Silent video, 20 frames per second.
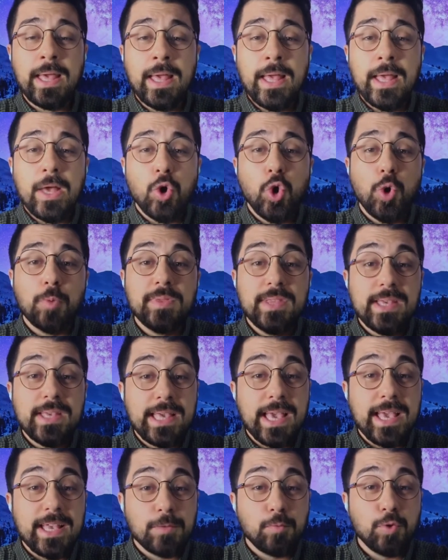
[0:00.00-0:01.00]
Hope the
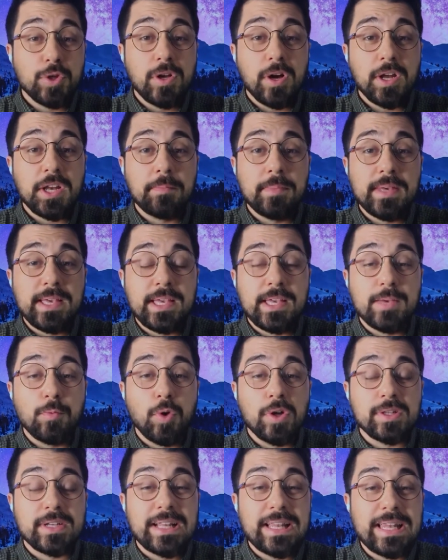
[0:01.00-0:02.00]
gate would gonna be
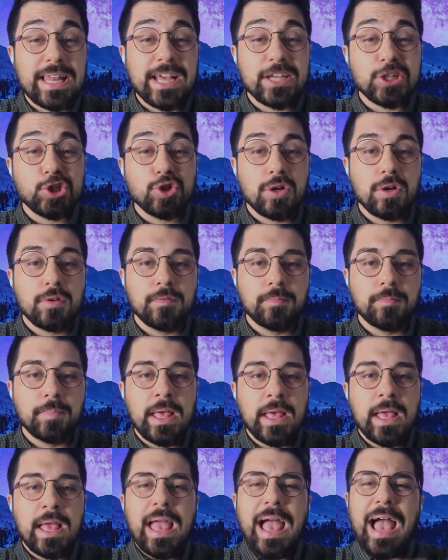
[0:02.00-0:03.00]
what clash of.
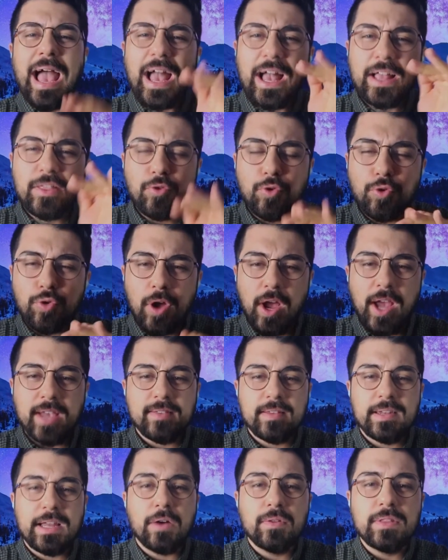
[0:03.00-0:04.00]
And right
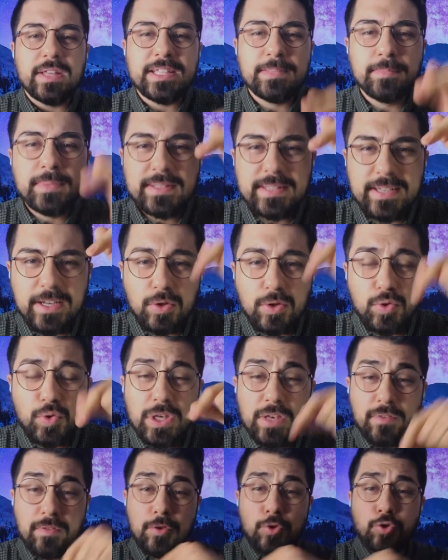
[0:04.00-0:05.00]
now, let me tell you,
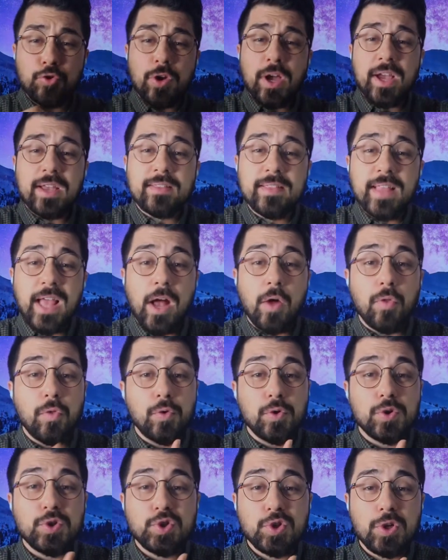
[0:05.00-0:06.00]
even right now, there
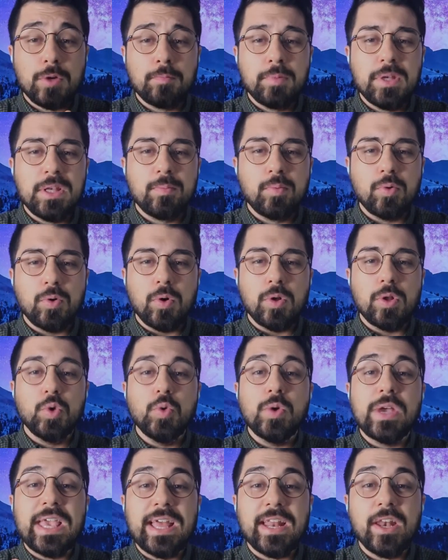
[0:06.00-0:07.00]
are some people who
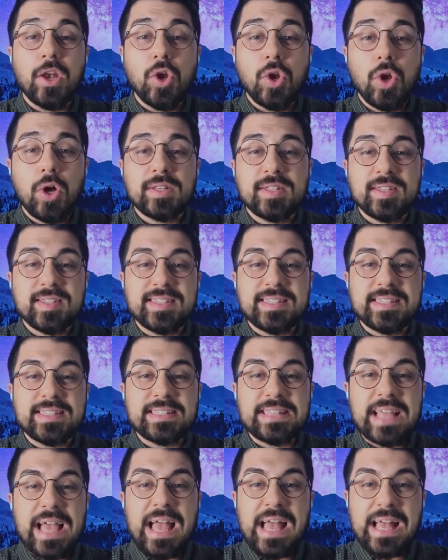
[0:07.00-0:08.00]
cannot
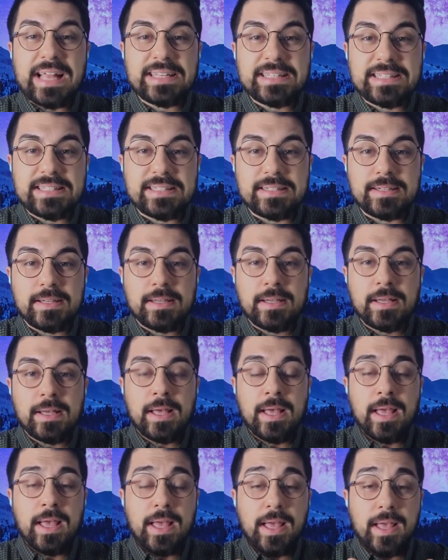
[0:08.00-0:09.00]
stand
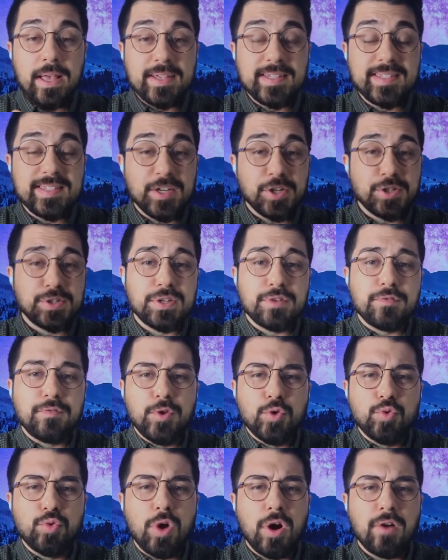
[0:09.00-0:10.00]
a certain
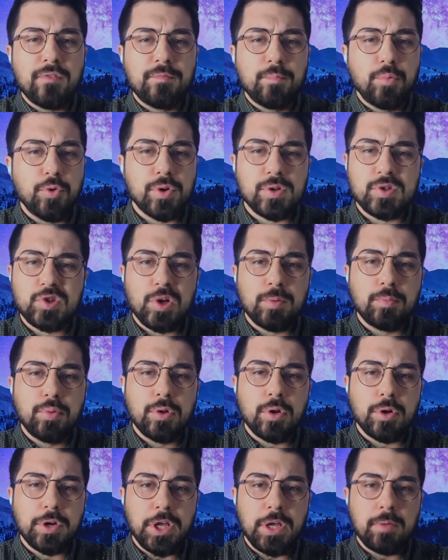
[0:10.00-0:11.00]
view of, for example,
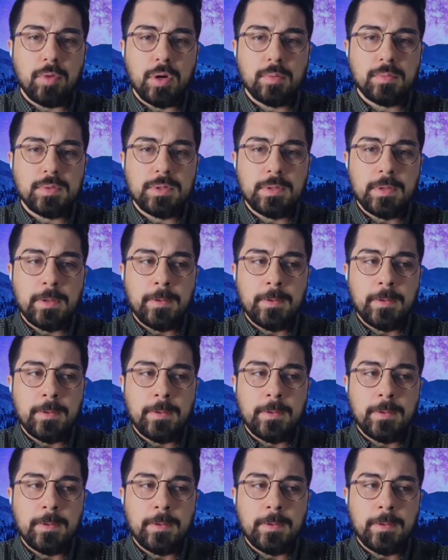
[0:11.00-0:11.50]
our imams.